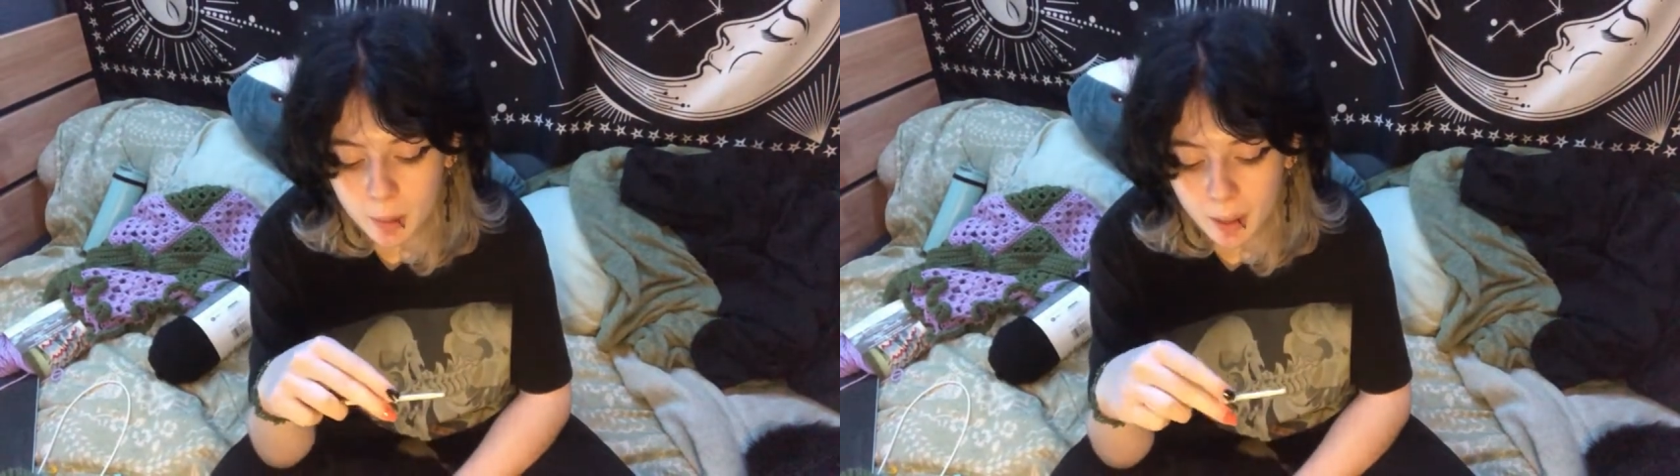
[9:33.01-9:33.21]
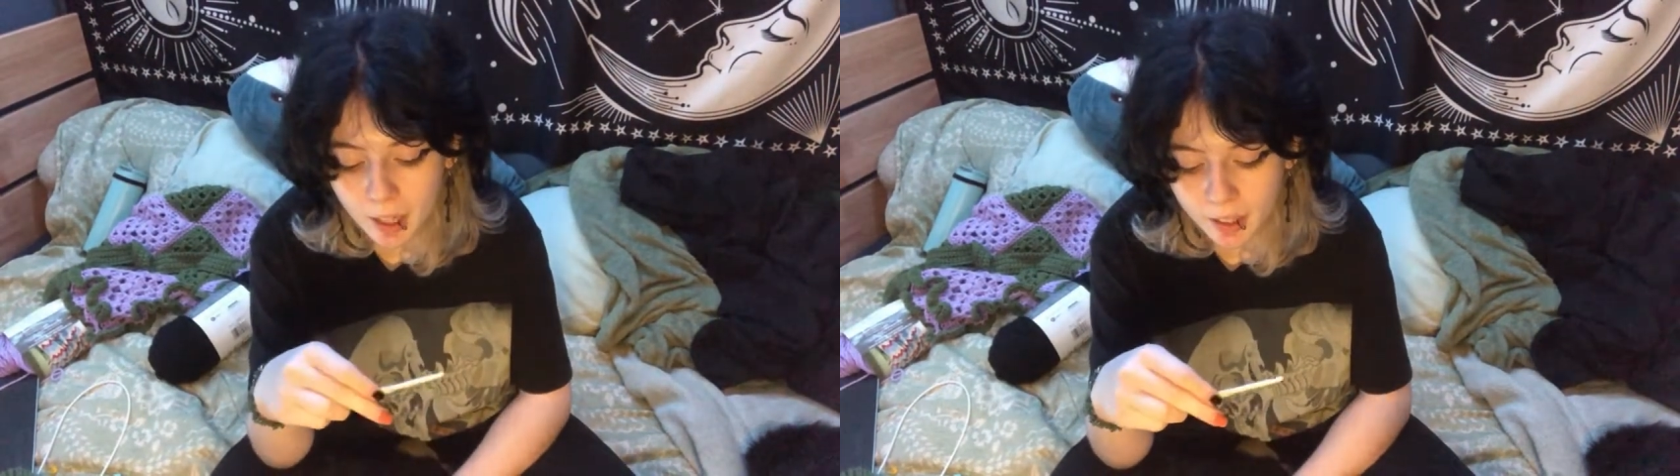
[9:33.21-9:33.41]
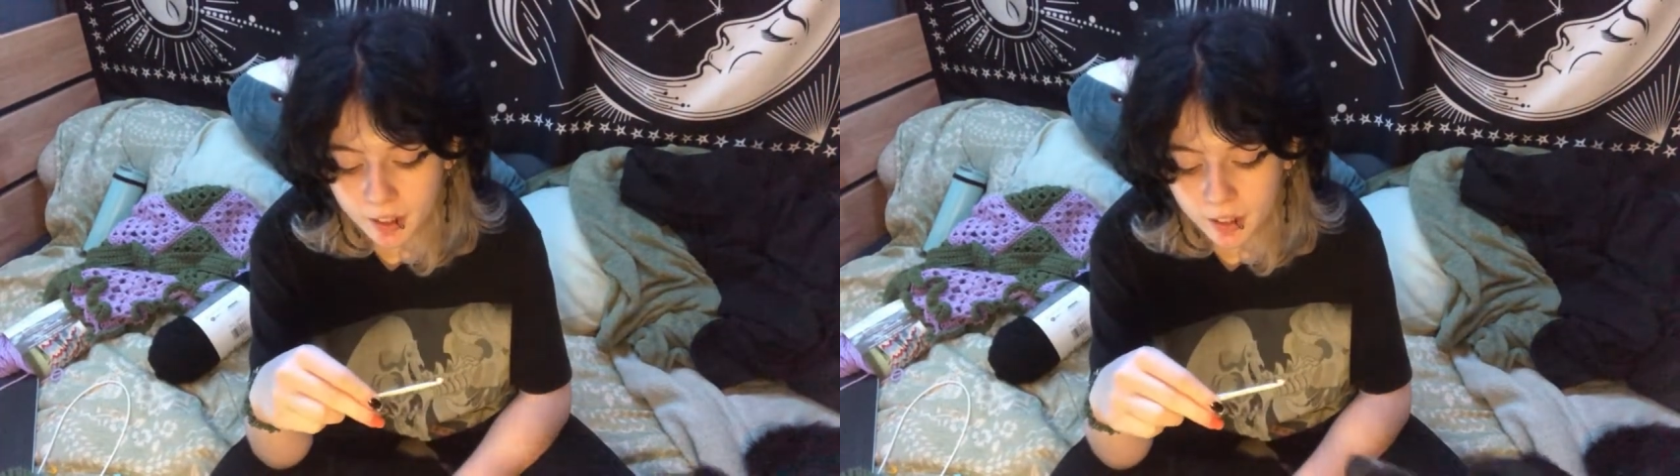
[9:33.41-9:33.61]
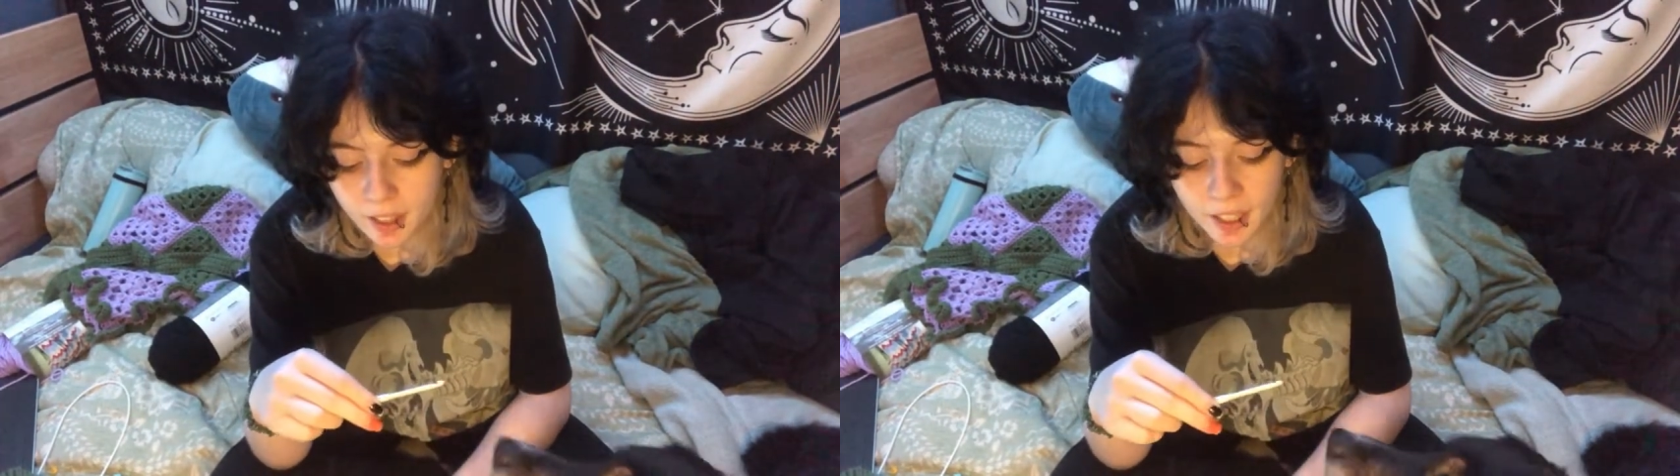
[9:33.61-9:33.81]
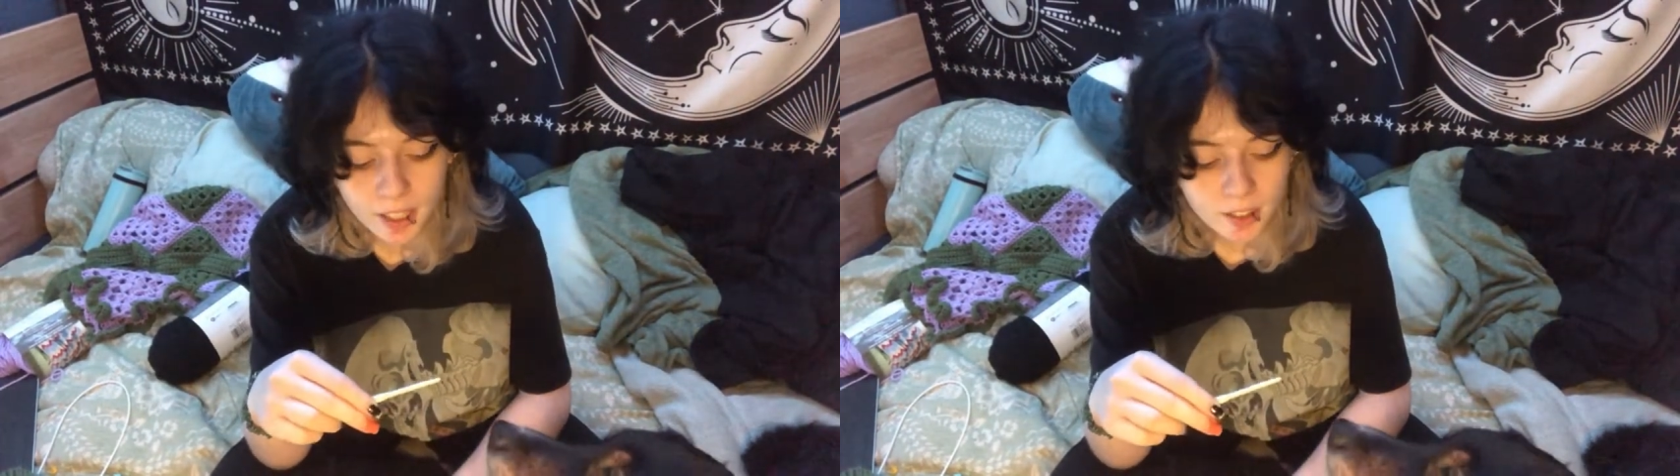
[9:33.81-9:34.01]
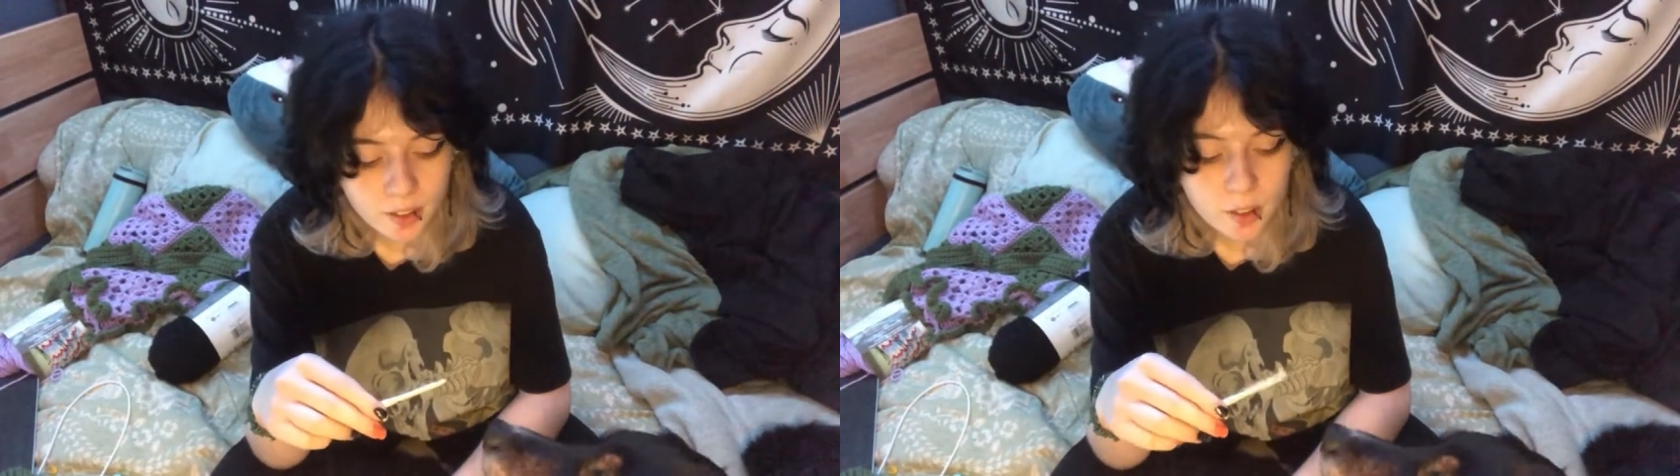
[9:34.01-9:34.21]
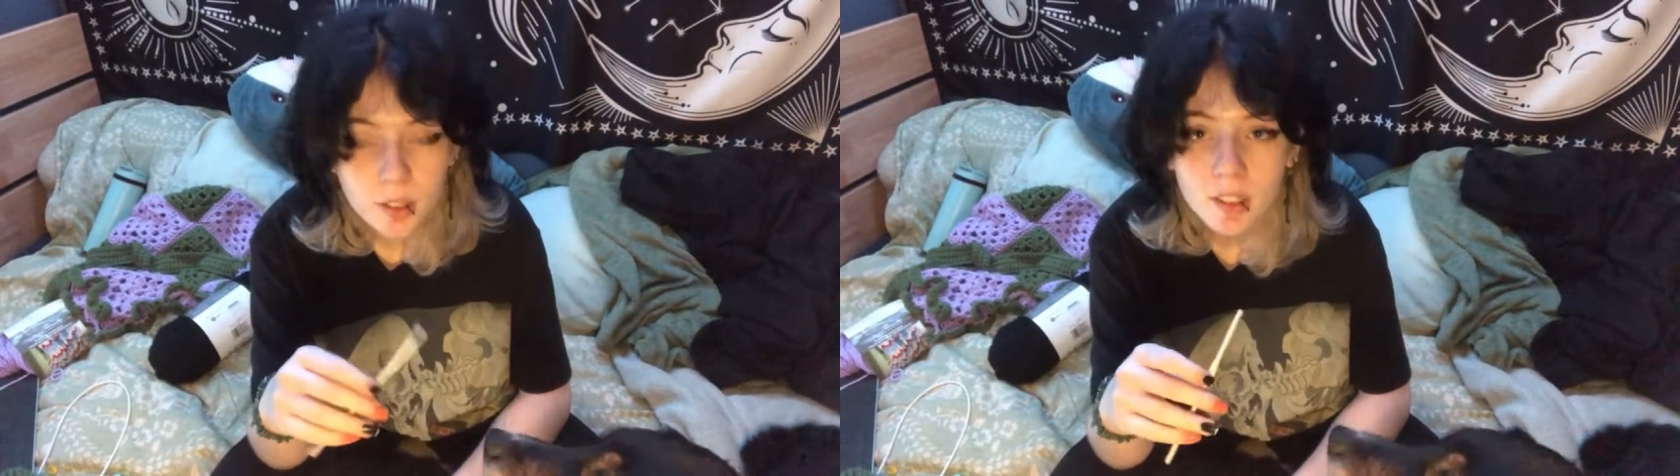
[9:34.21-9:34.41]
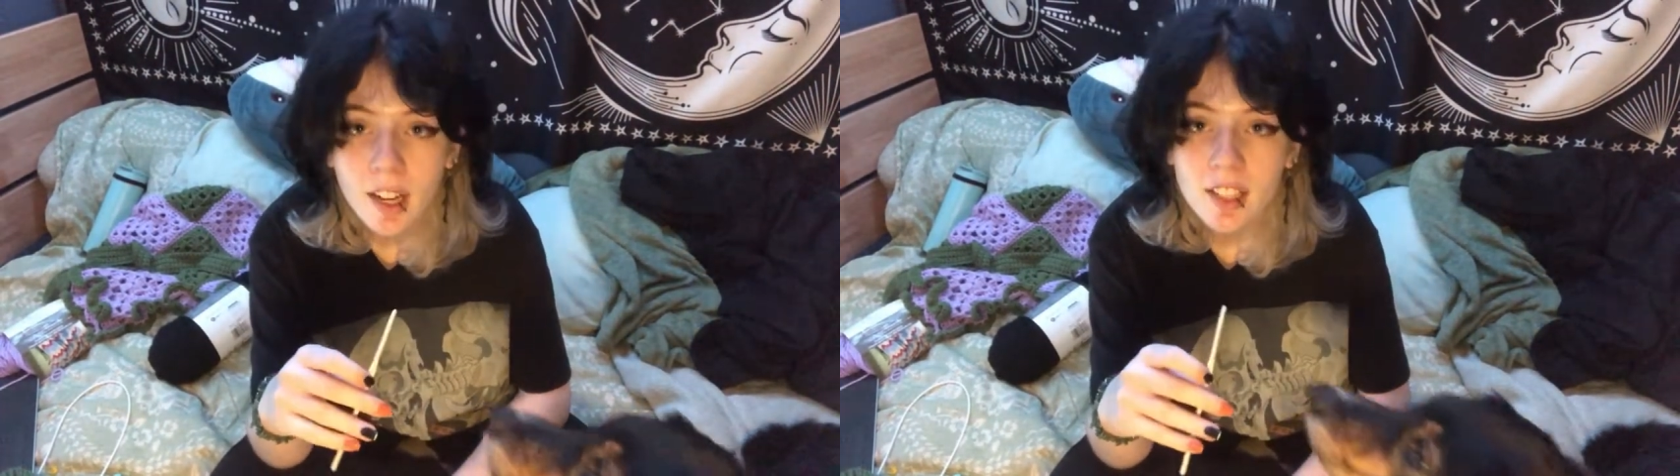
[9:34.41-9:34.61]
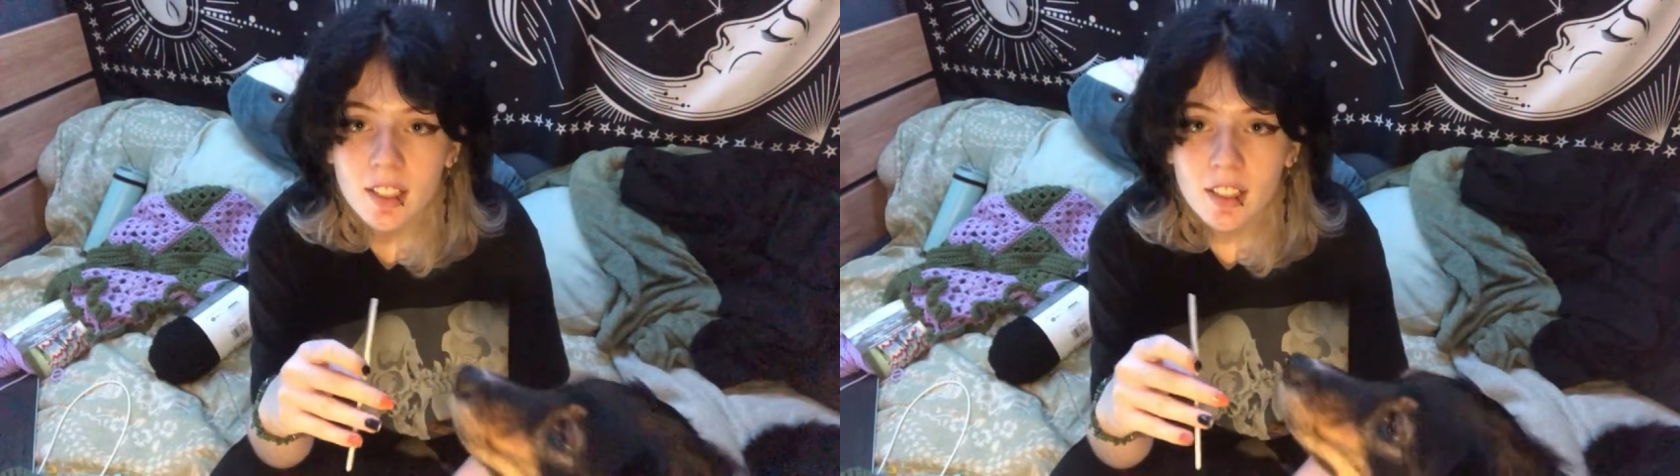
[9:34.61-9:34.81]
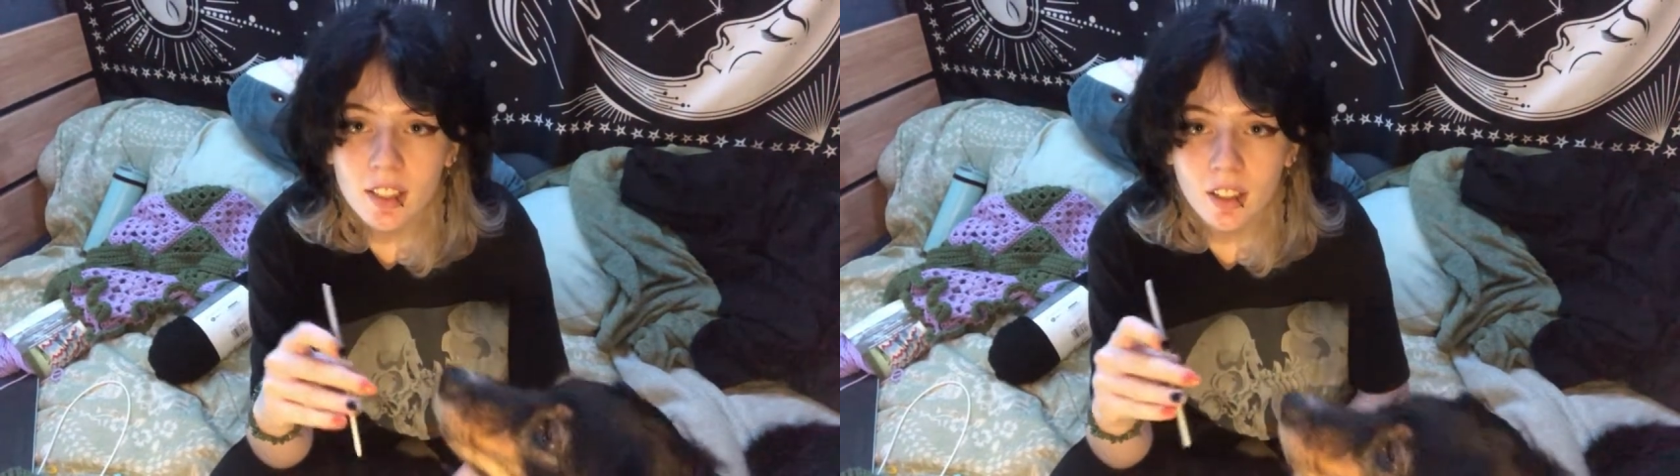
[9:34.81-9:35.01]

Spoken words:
the pattern has 2 sizes,